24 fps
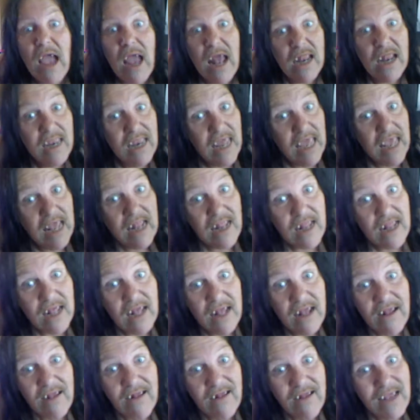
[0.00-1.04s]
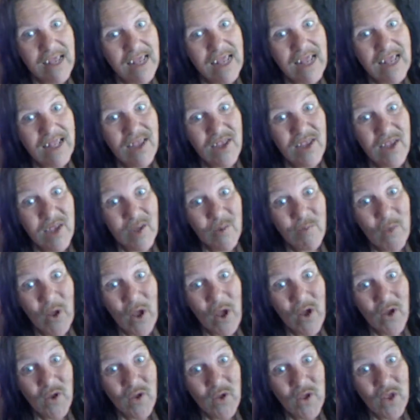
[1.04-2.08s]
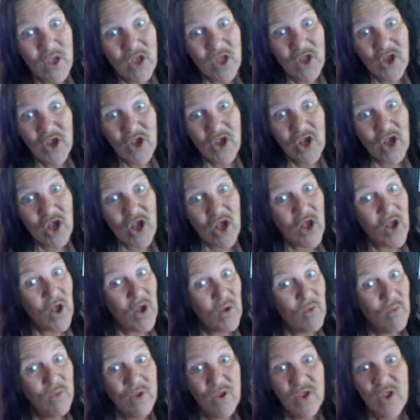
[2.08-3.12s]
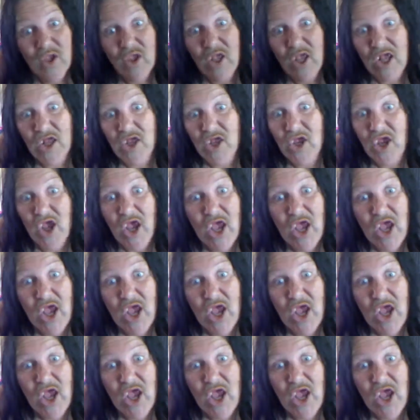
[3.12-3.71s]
And then it smiles at you with such